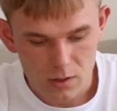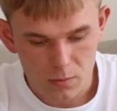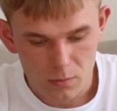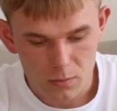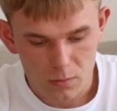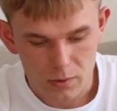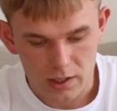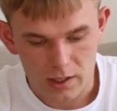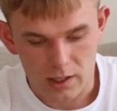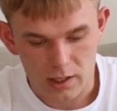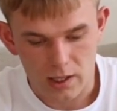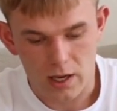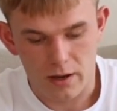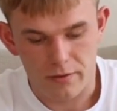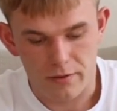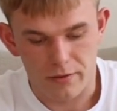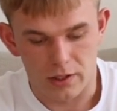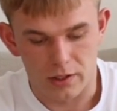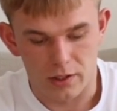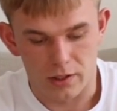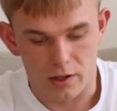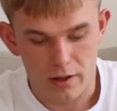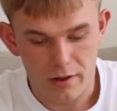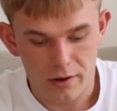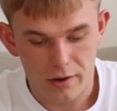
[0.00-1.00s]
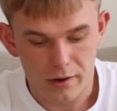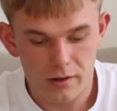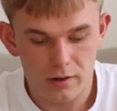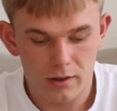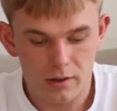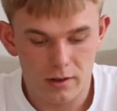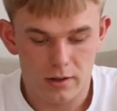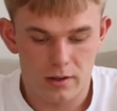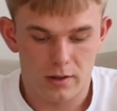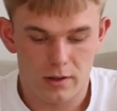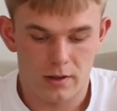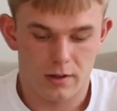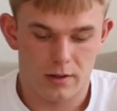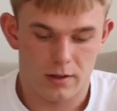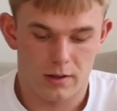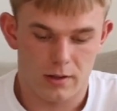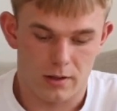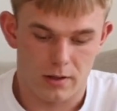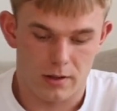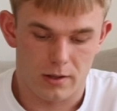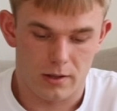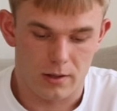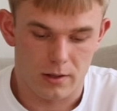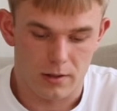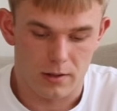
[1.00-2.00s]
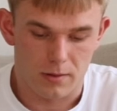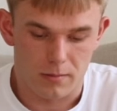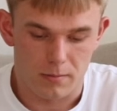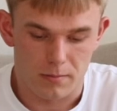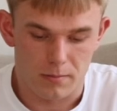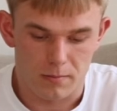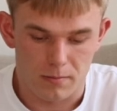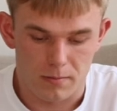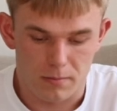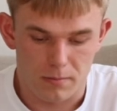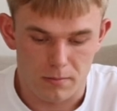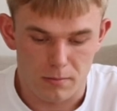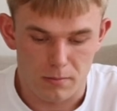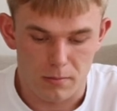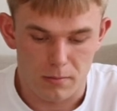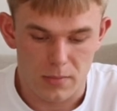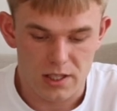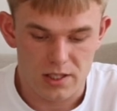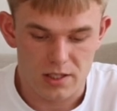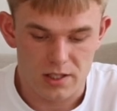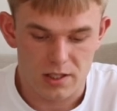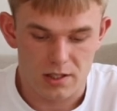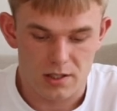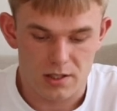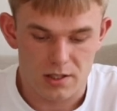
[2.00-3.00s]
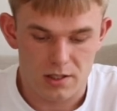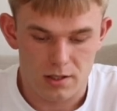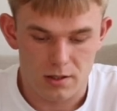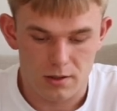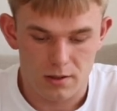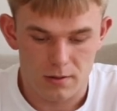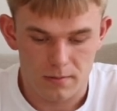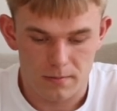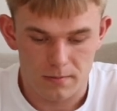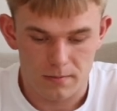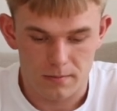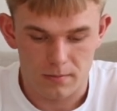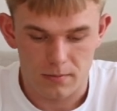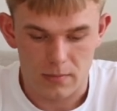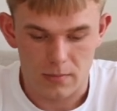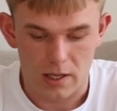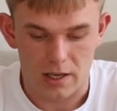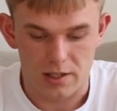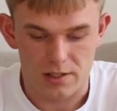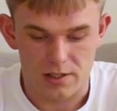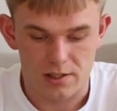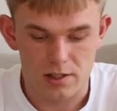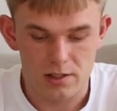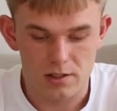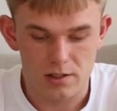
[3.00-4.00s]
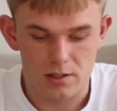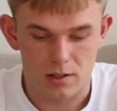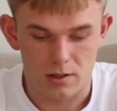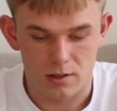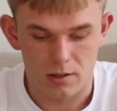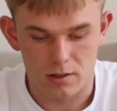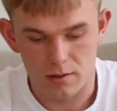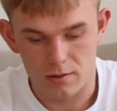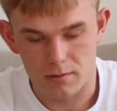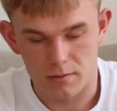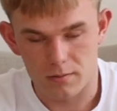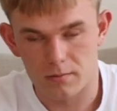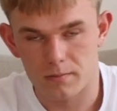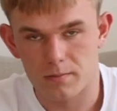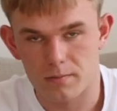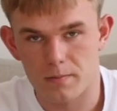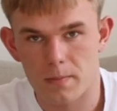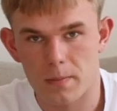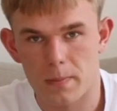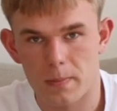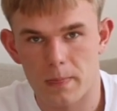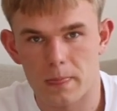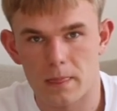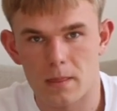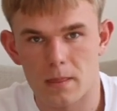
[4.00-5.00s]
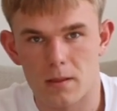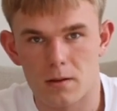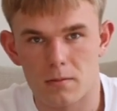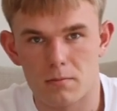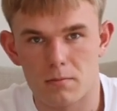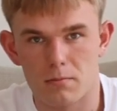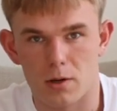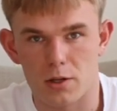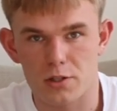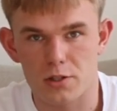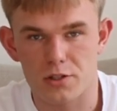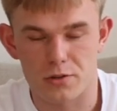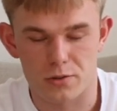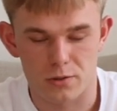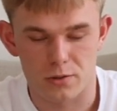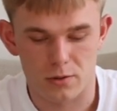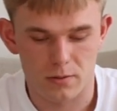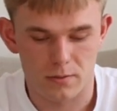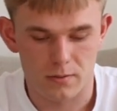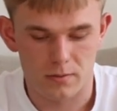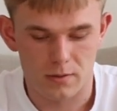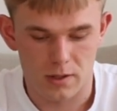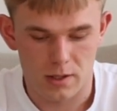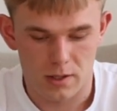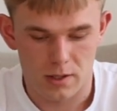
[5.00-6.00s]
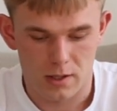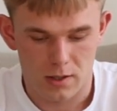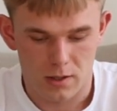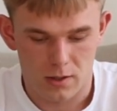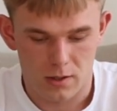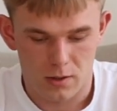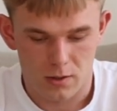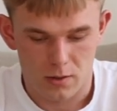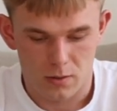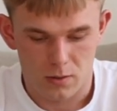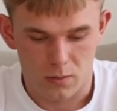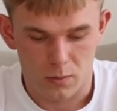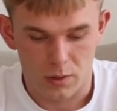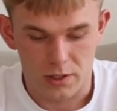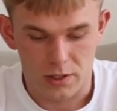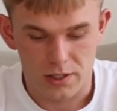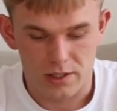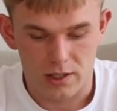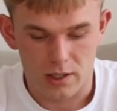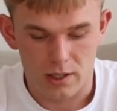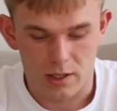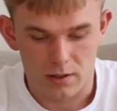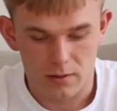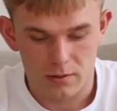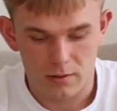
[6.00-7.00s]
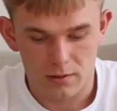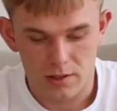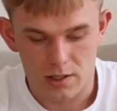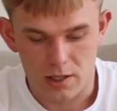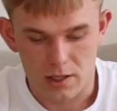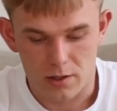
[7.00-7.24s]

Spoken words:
we have another message and assistant module, which then